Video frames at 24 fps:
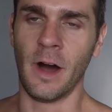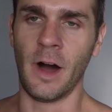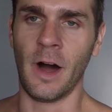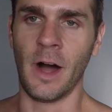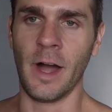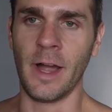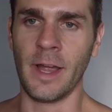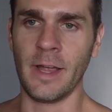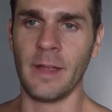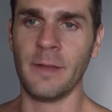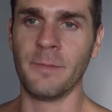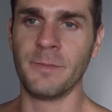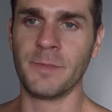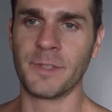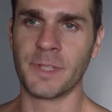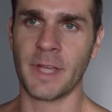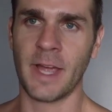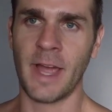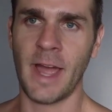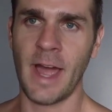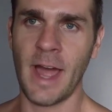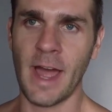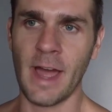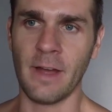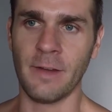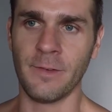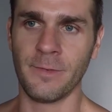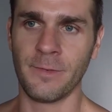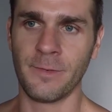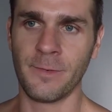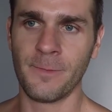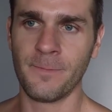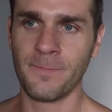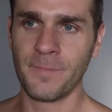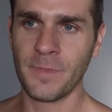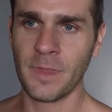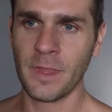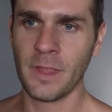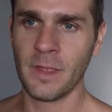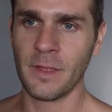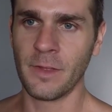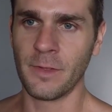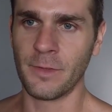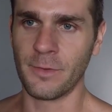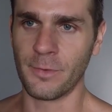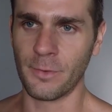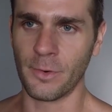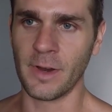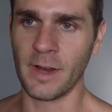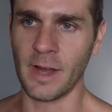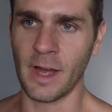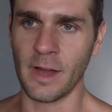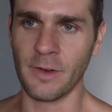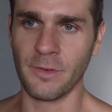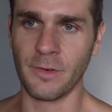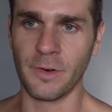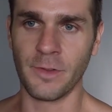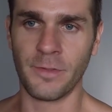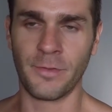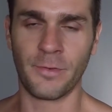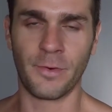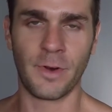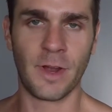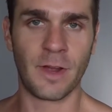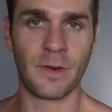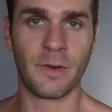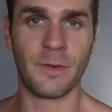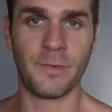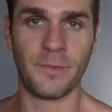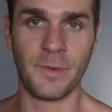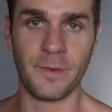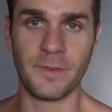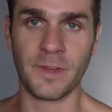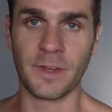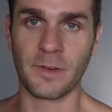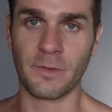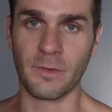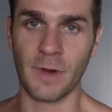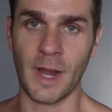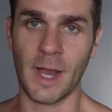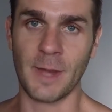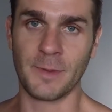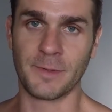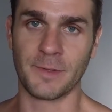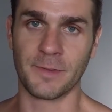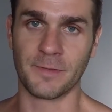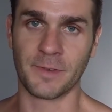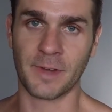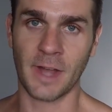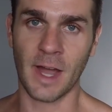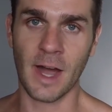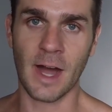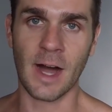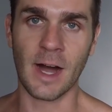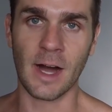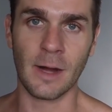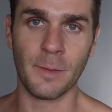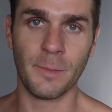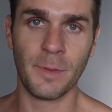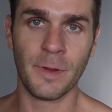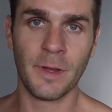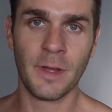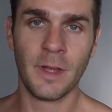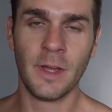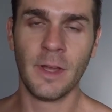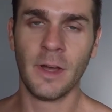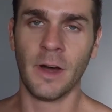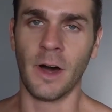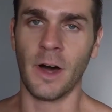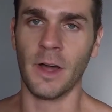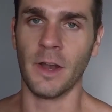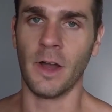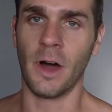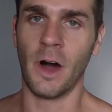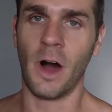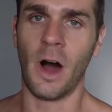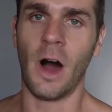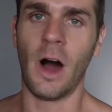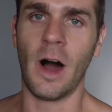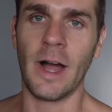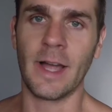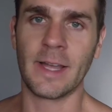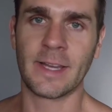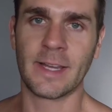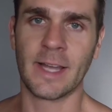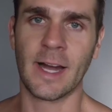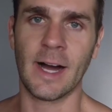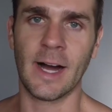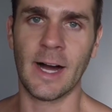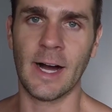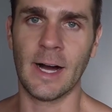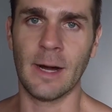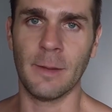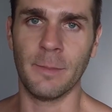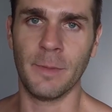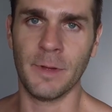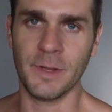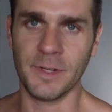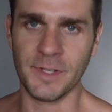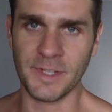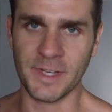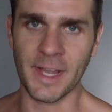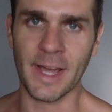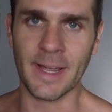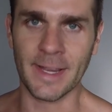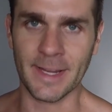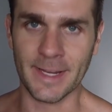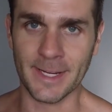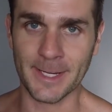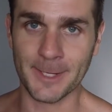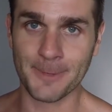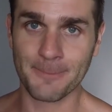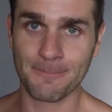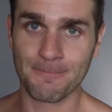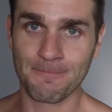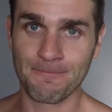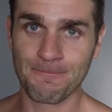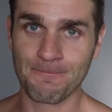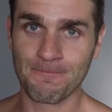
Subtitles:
I am to have 300, 350 grams of carb on a high carb day.